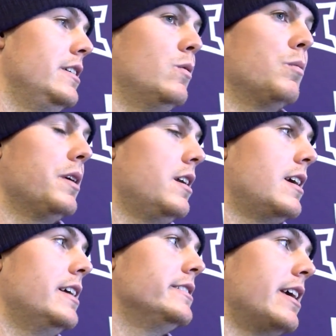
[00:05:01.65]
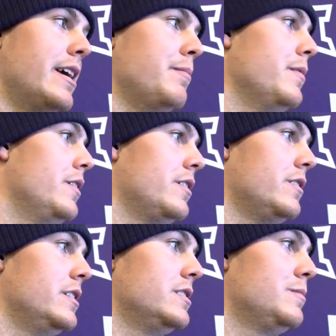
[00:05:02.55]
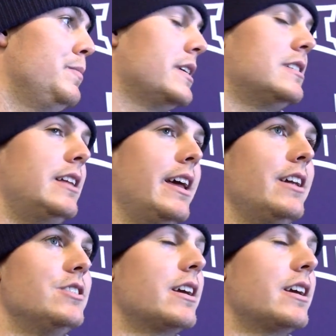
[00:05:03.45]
You know, we're playing a kid's game on this big stage.